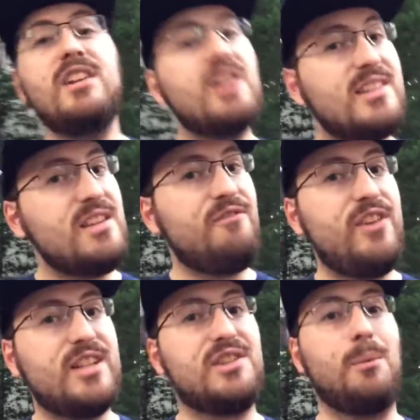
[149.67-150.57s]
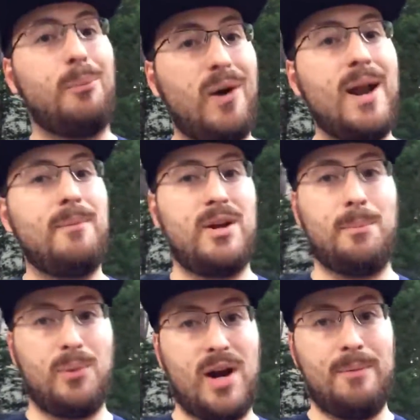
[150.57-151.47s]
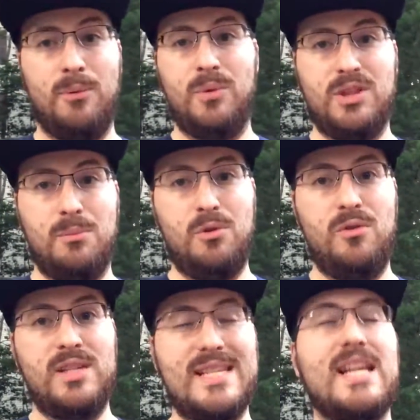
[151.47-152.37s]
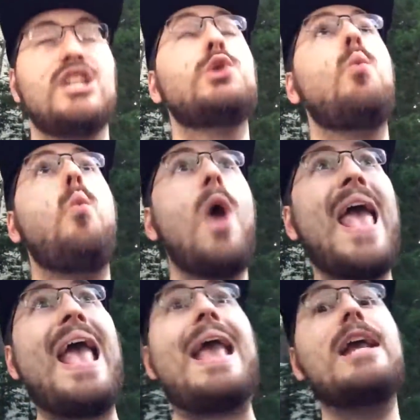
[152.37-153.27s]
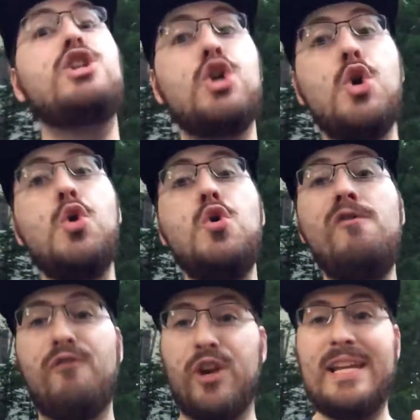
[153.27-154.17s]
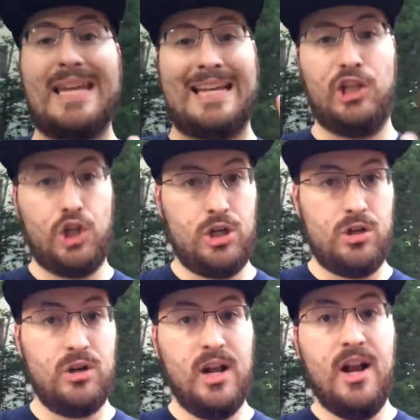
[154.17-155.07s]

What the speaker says: Doesn't fix the primary problem with the movie, is that it's way too freaking long.